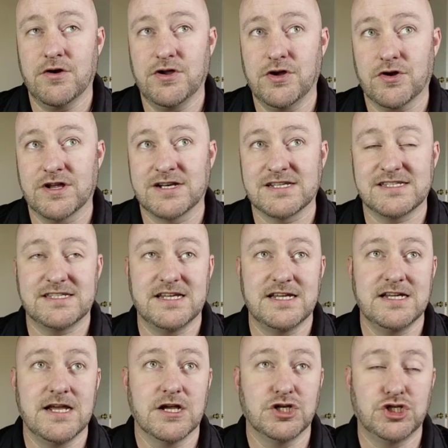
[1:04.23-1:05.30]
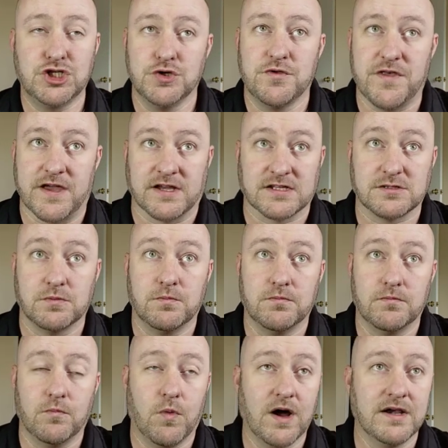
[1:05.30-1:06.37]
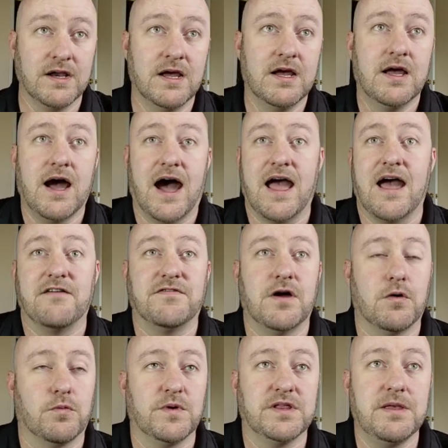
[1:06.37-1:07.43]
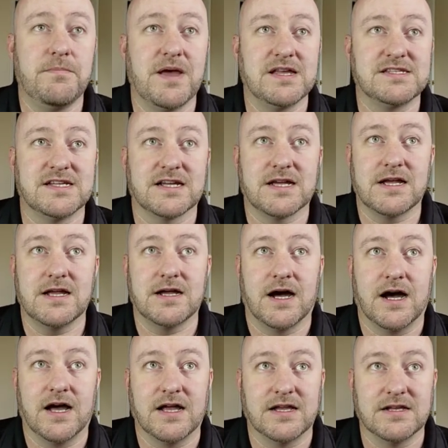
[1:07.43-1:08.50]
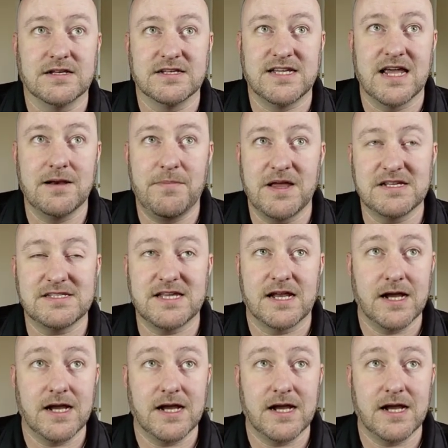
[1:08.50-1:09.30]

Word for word: here, you're going to see two things. One, I have a really basic uh, database